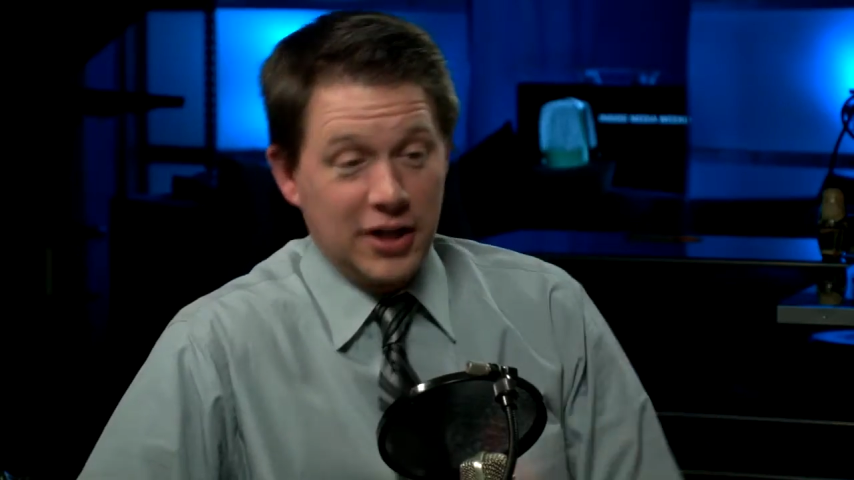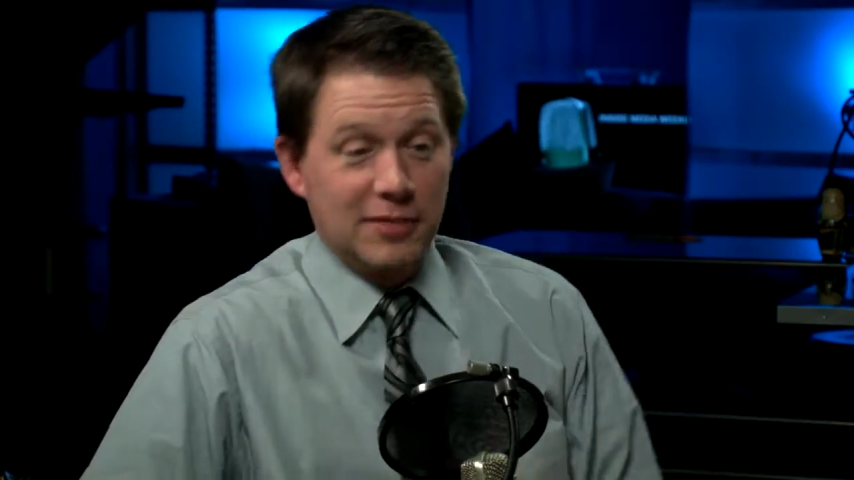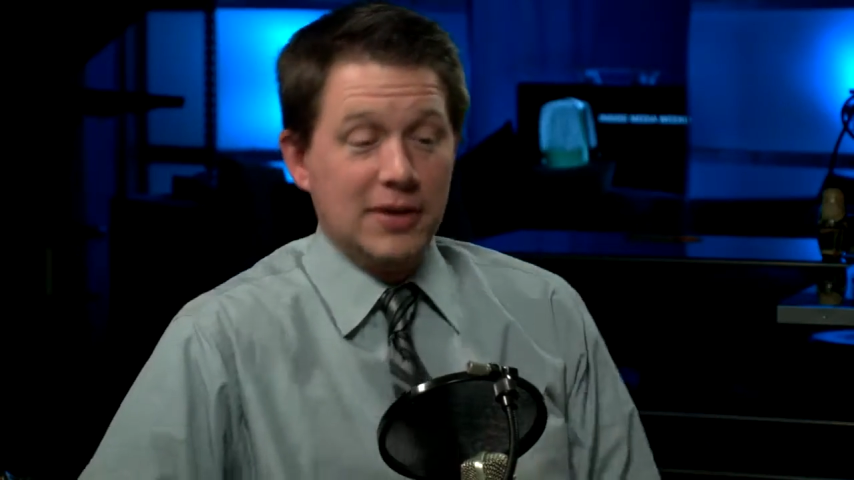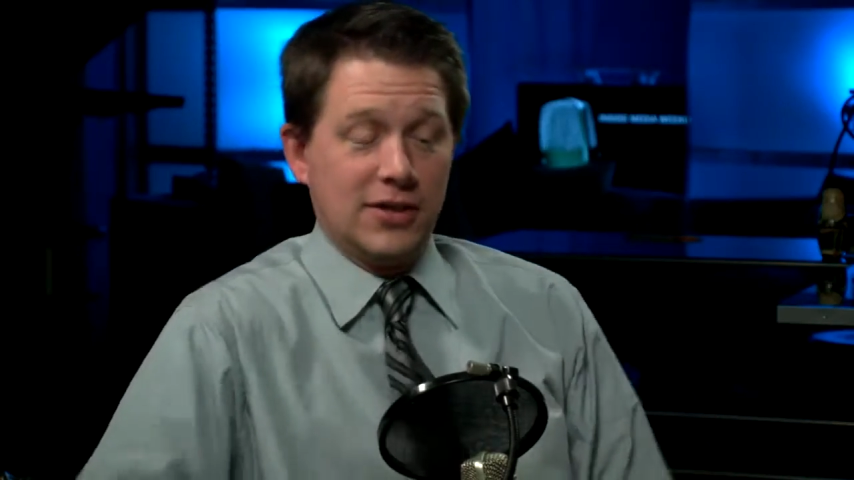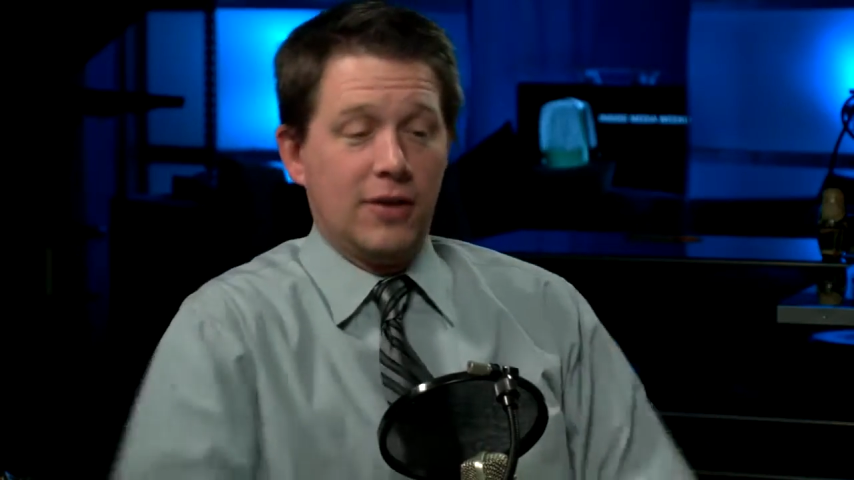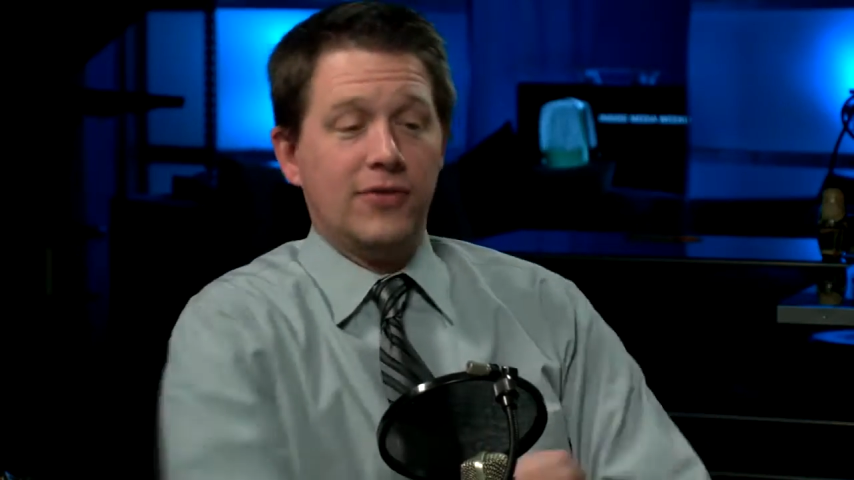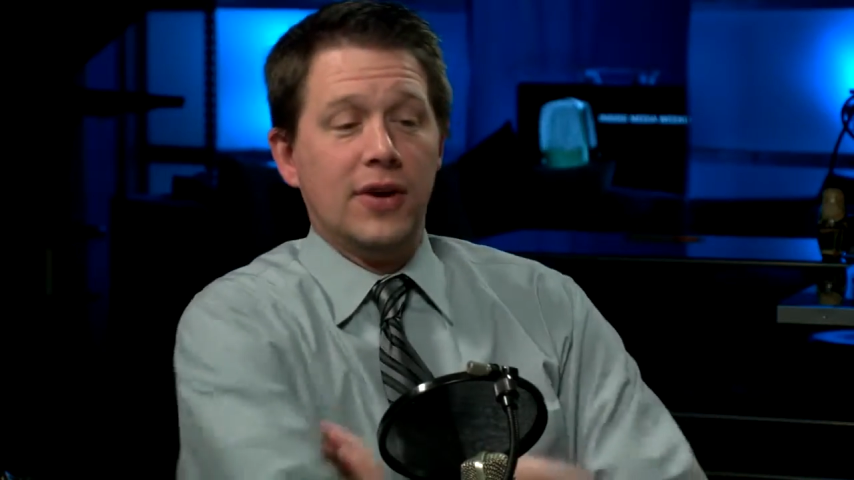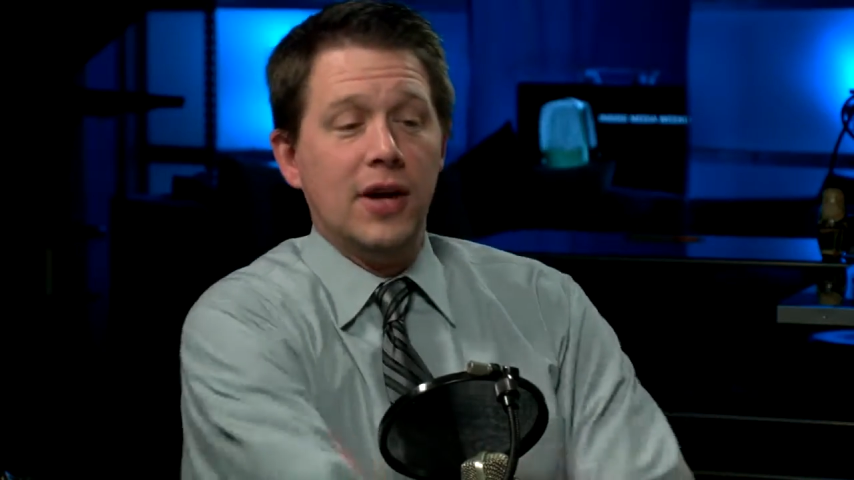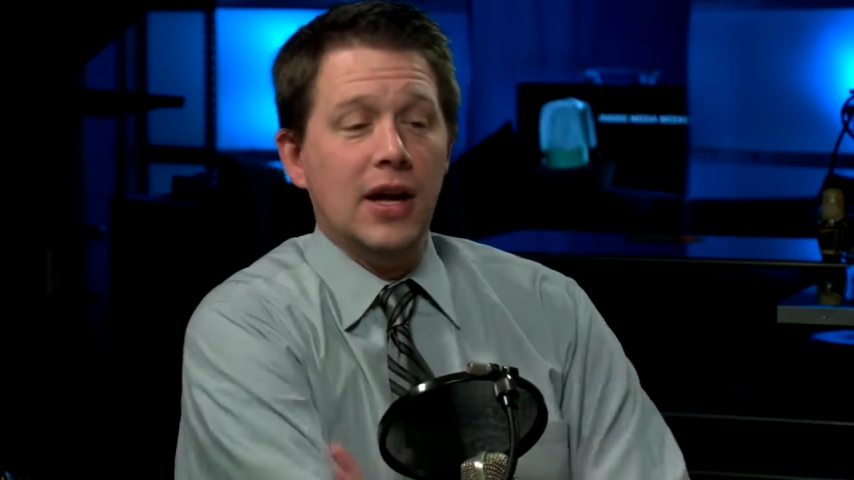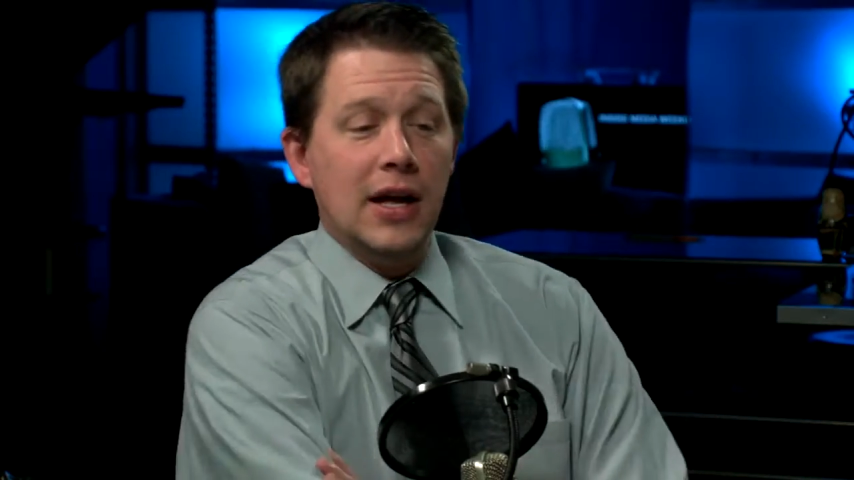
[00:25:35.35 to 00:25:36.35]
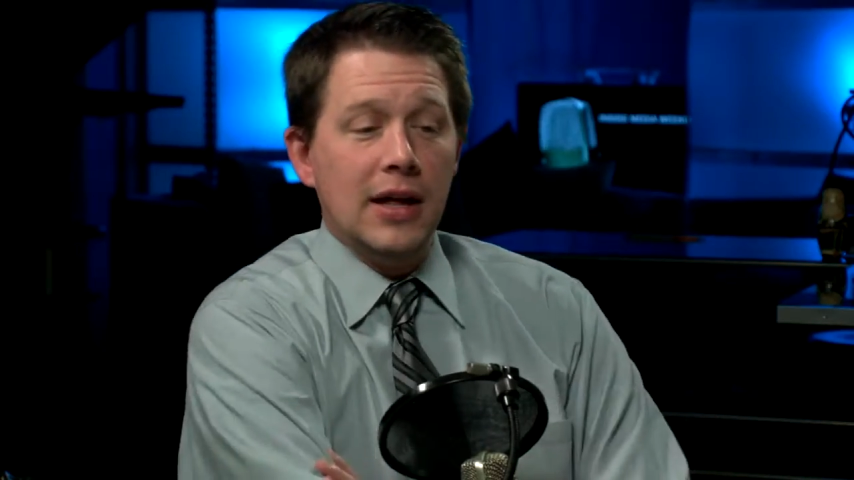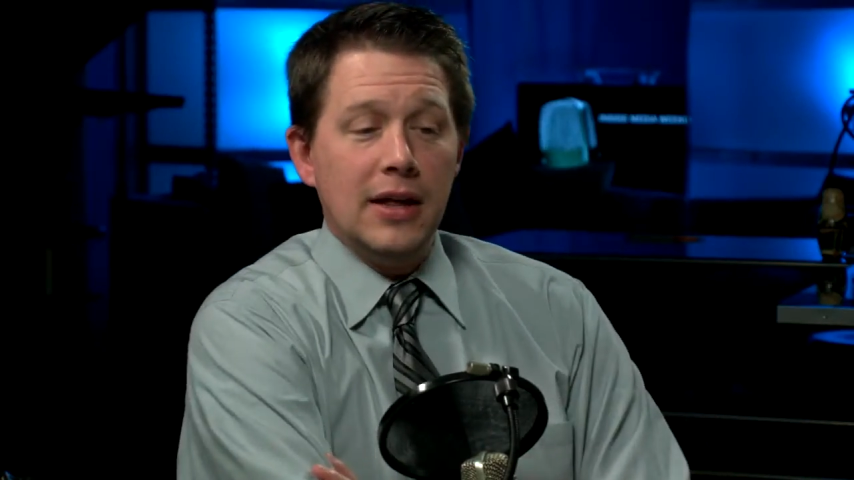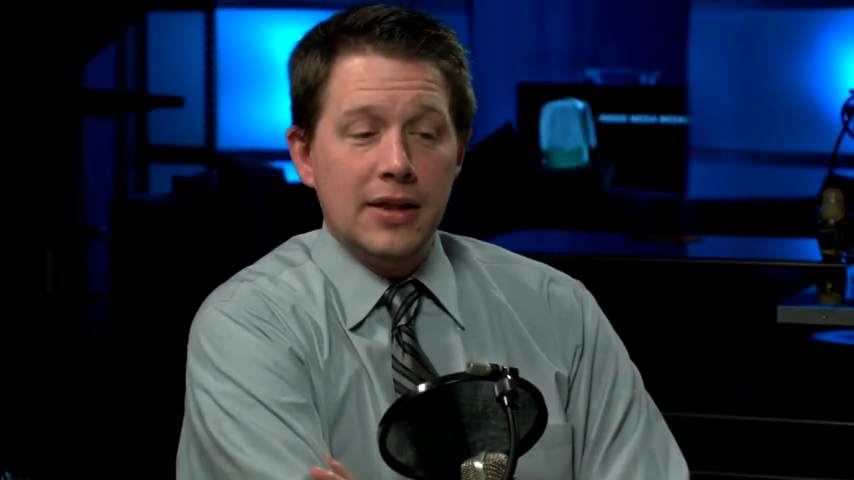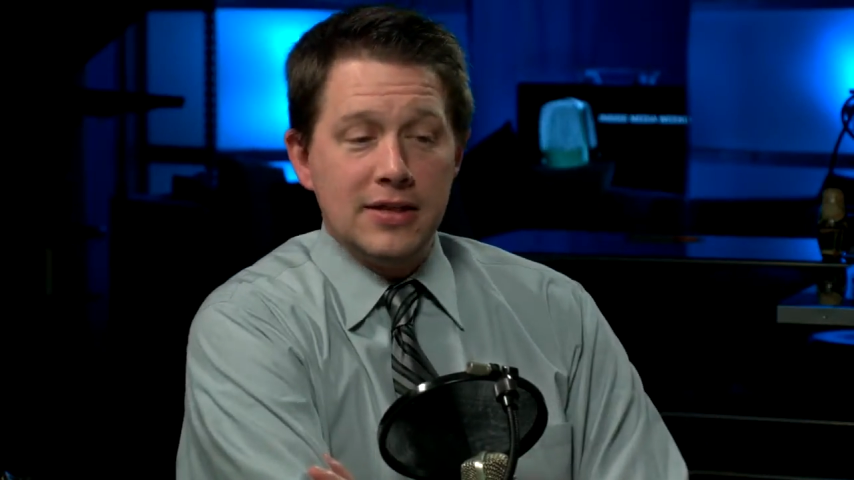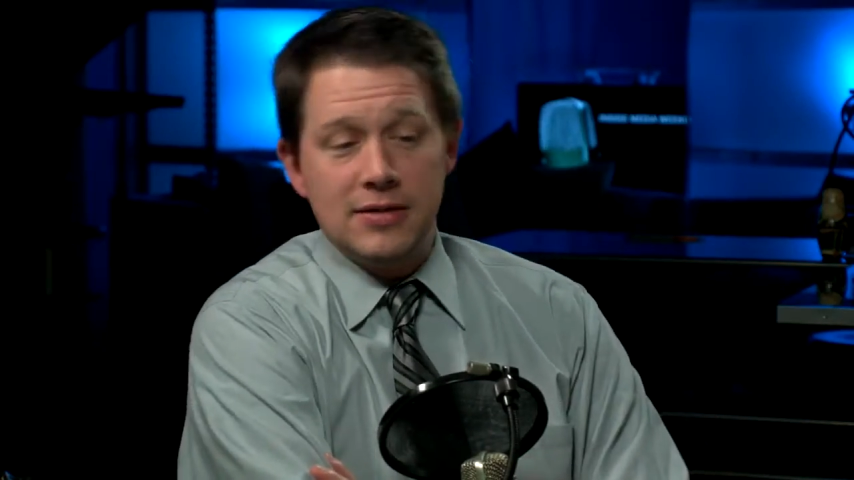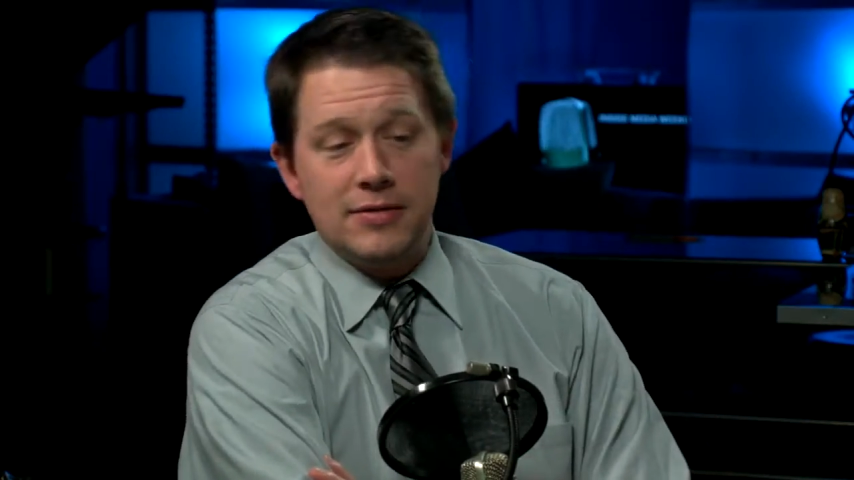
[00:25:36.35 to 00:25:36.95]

thought to myself, this